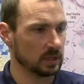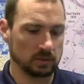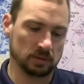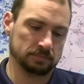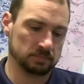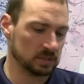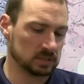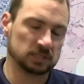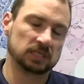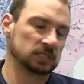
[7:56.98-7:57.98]
We're going to do
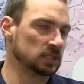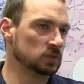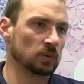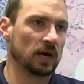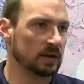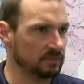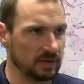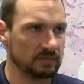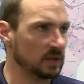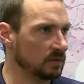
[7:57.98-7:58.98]
it's a 6-inch wide,
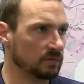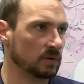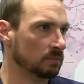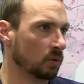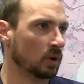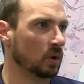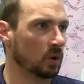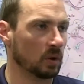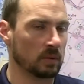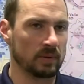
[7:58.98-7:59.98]
15-foot
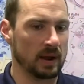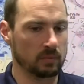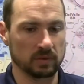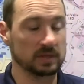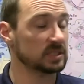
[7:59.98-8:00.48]
borehole around where